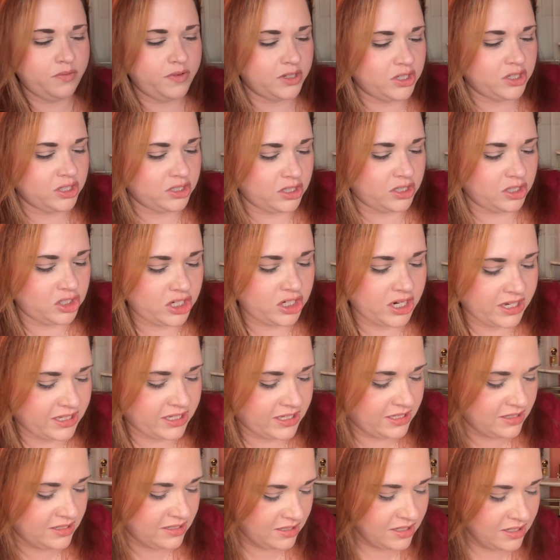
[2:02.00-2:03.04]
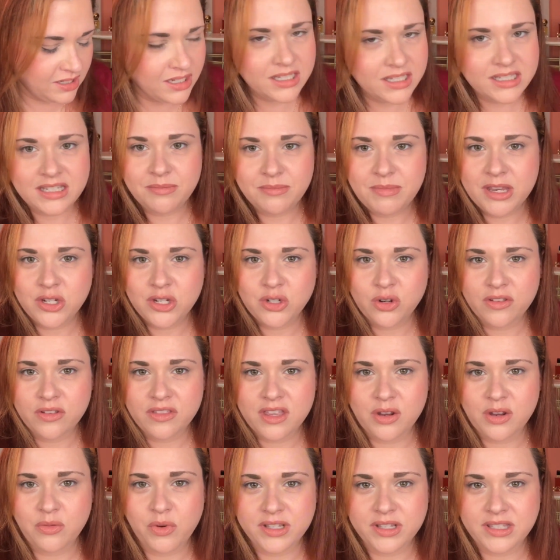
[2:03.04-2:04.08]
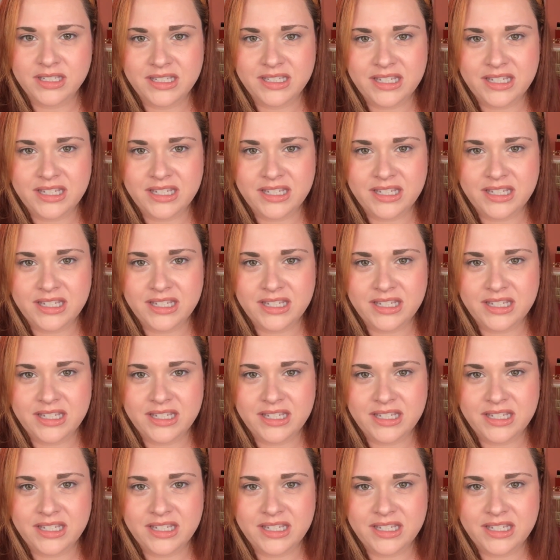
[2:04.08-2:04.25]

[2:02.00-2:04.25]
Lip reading: it just to check it to make sure that it wasn't